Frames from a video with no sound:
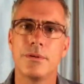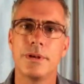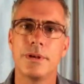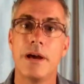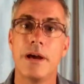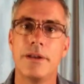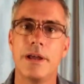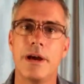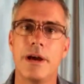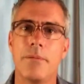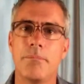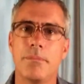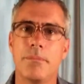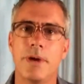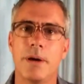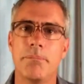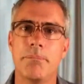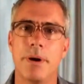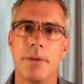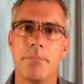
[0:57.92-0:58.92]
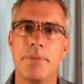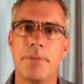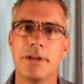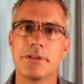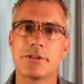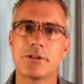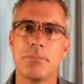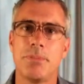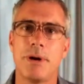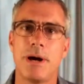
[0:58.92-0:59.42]
now now a, a,
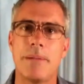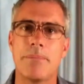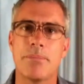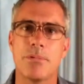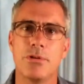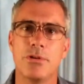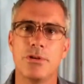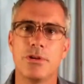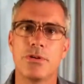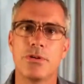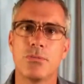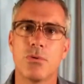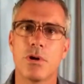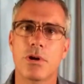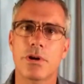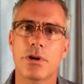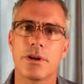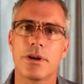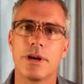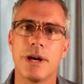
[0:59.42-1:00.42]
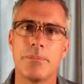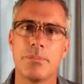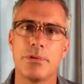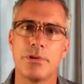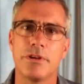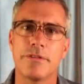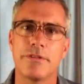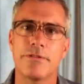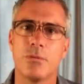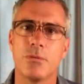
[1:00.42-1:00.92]
pencil popper you can work it a couple
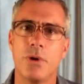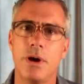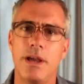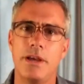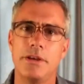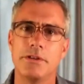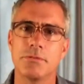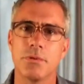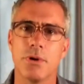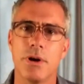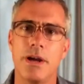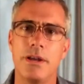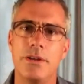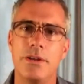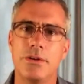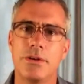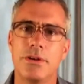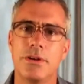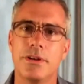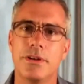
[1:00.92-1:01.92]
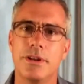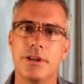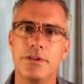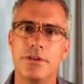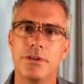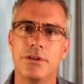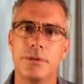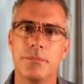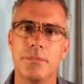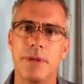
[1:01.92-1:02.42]
different ways, right? You can
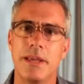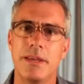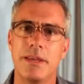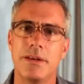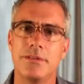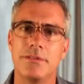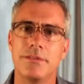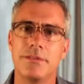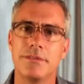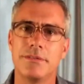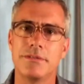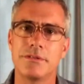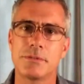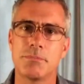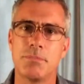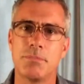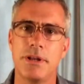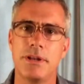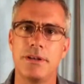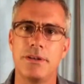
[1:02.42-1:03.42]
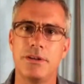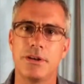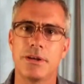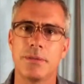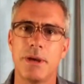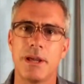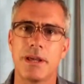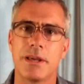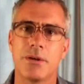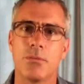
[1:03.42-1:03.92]
you can make it spit, you can
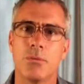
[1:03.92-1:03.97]
make